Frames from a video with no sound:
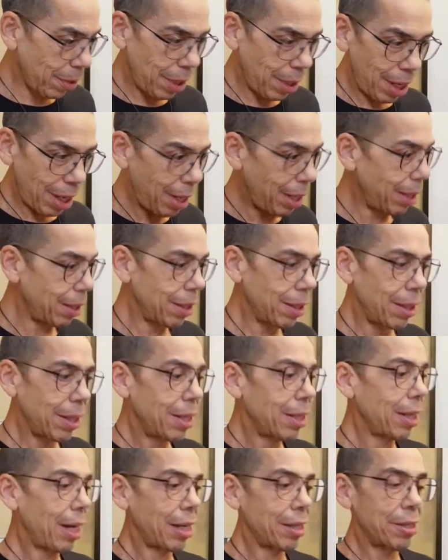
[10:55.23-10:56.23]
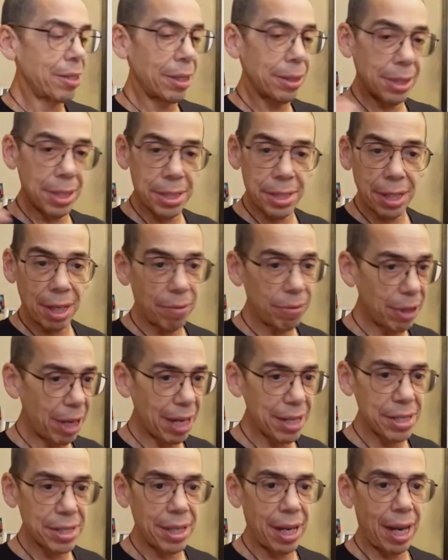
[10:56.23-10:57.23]
hey, I took the stuff
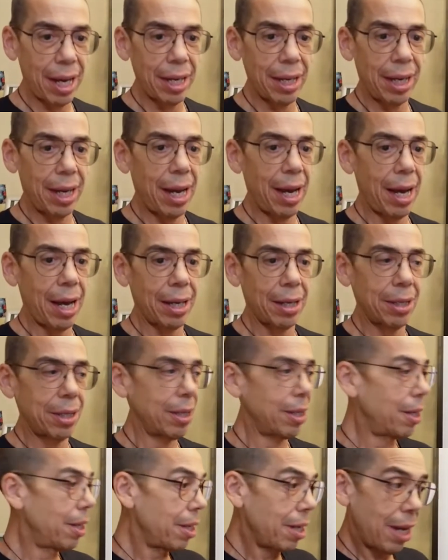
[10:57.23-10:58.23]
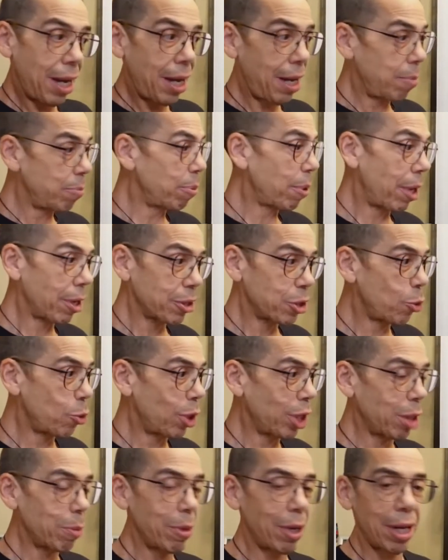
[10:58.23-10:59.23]
last night, and about
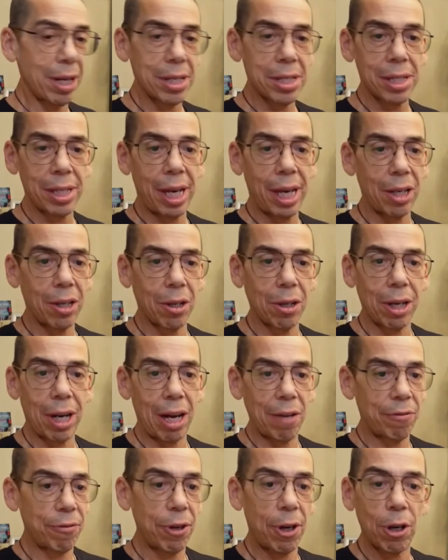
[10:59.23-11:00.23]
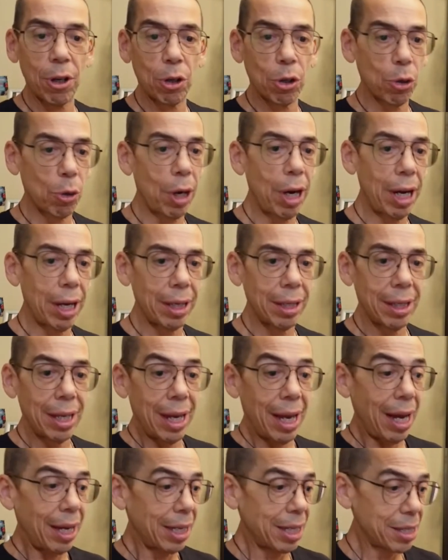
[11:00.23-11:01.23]
20 minutes later, I felt great.
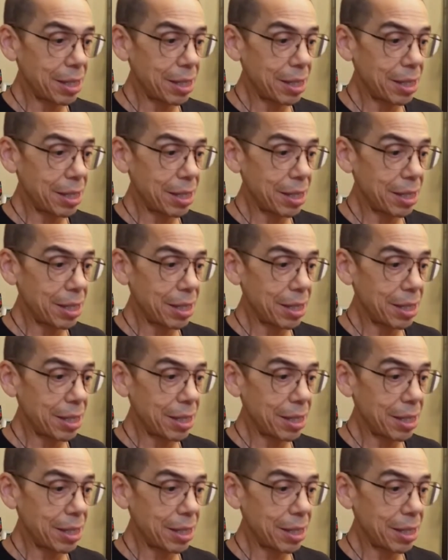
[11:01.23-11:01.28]
And